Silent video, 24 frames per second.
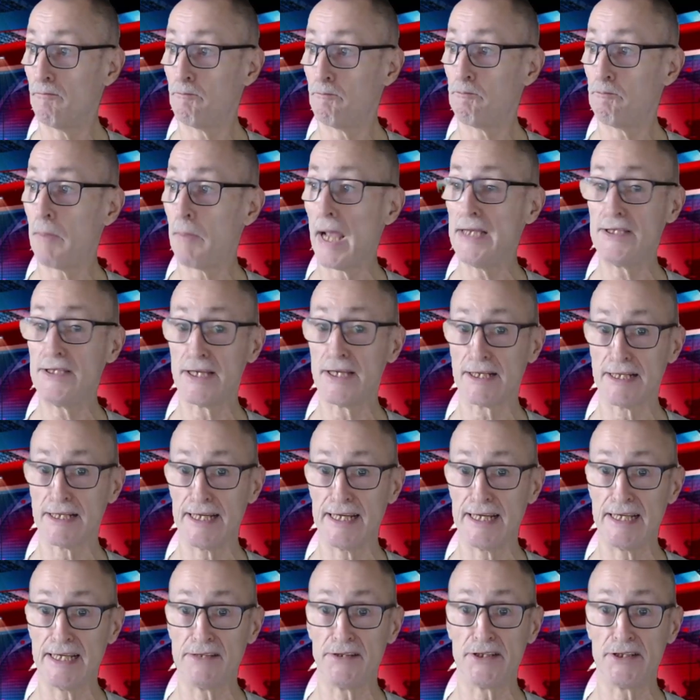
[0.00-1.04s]

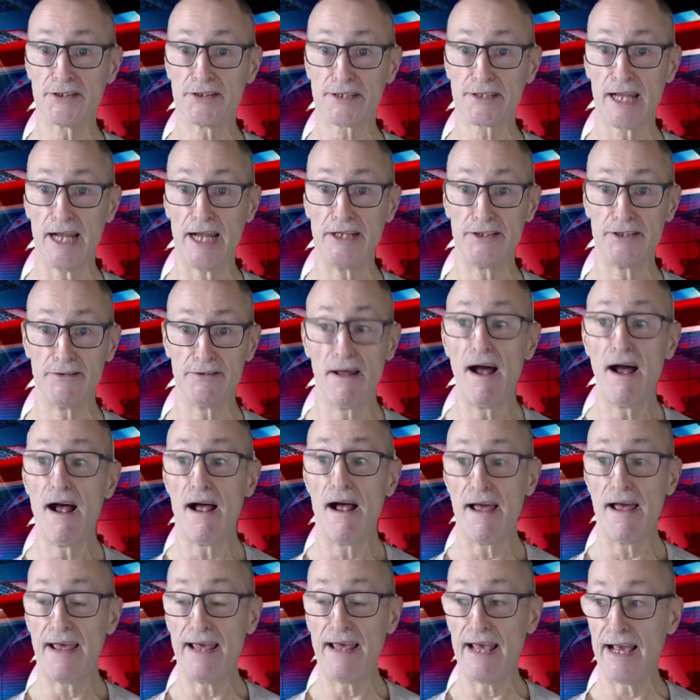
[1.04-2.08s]
basically in this case
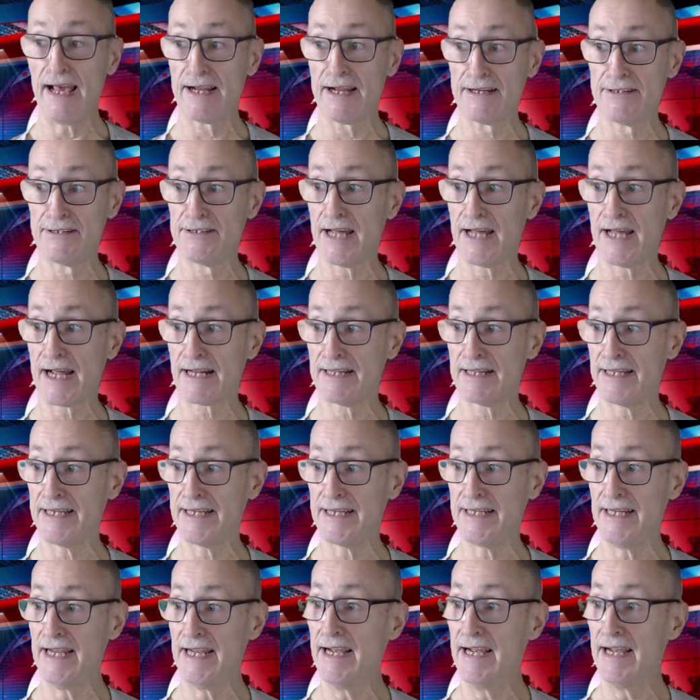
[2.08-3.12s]

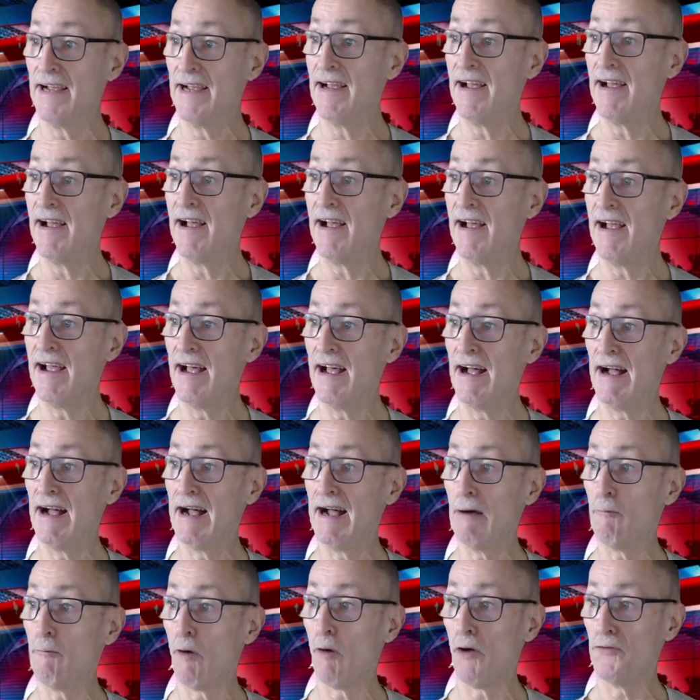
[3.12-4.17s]
exactly
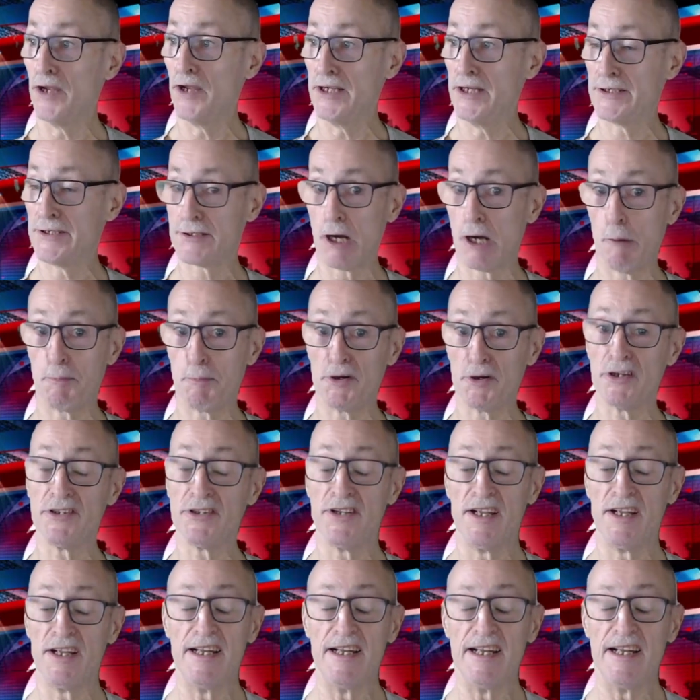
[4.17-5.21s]
what this copper
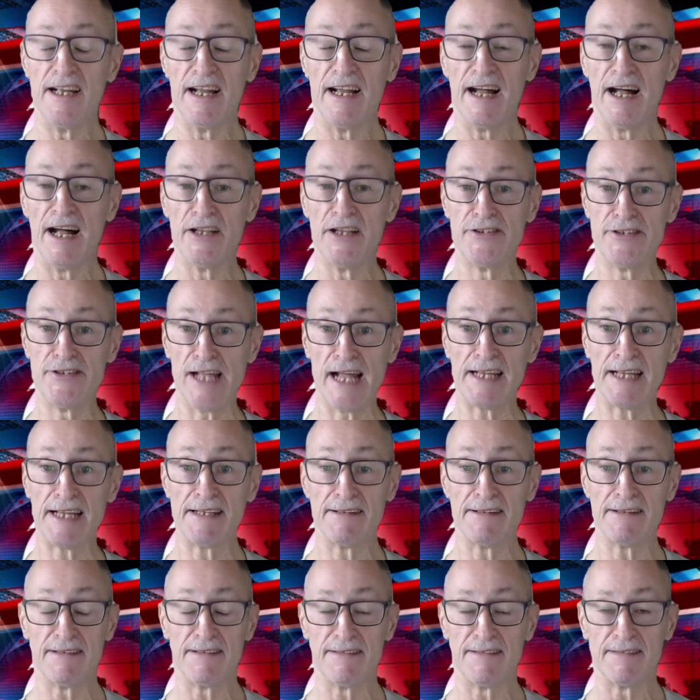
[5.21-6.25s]
has said.
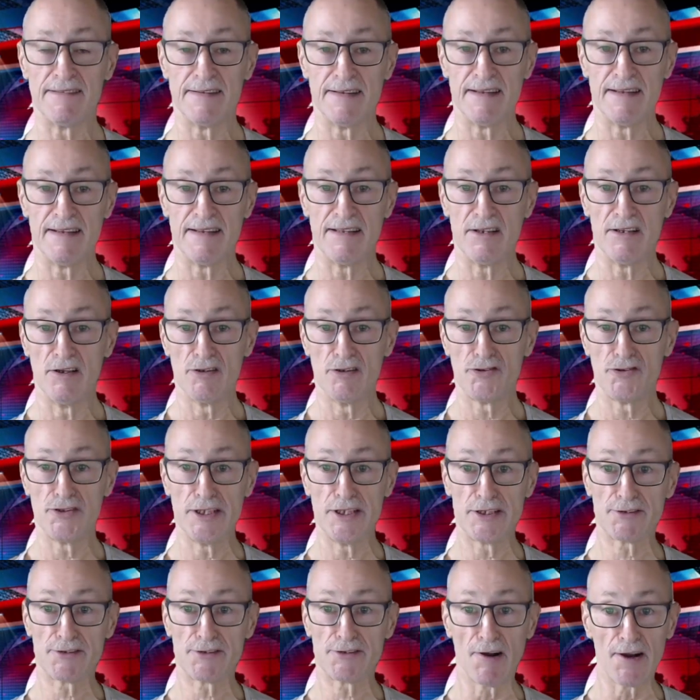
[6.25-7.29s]

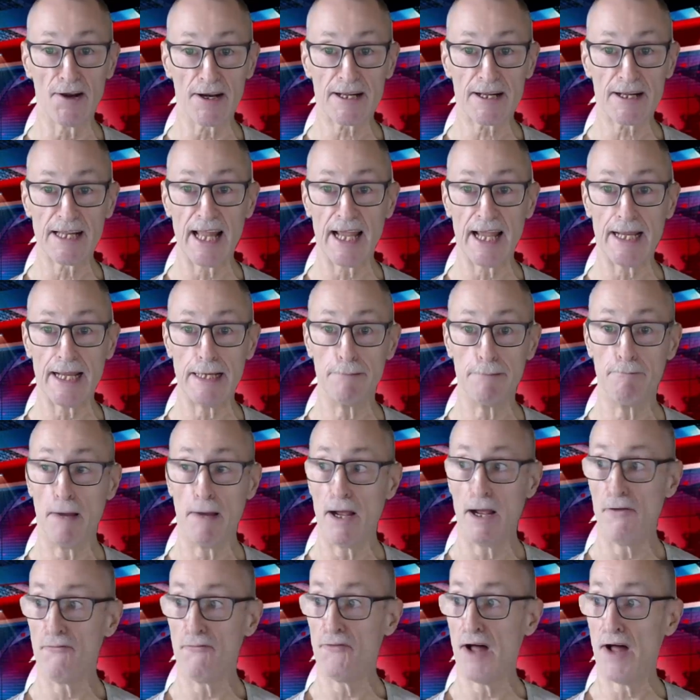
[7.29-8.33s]
She's trying to claim
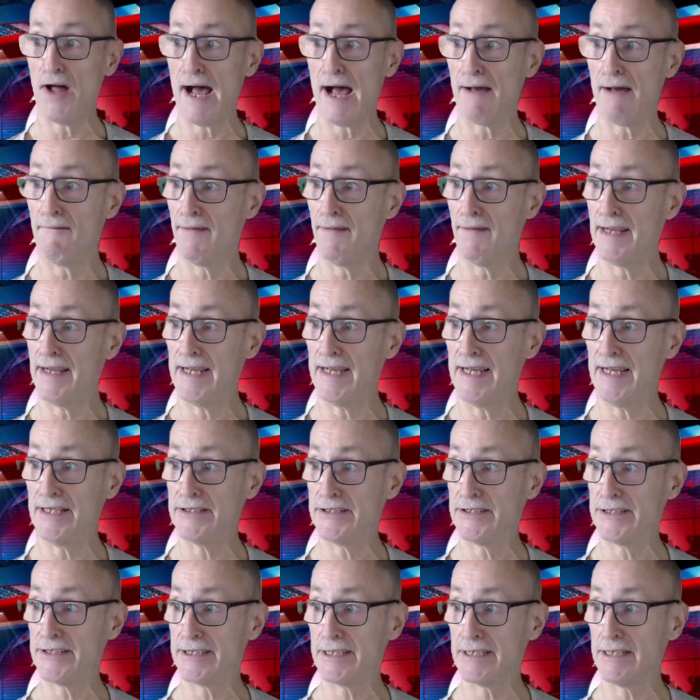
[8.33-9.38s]
that
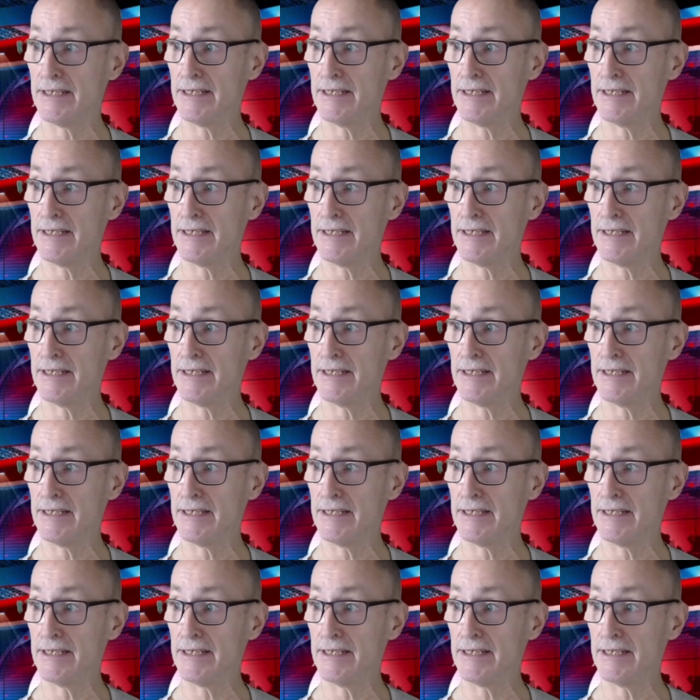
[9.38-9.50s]
it's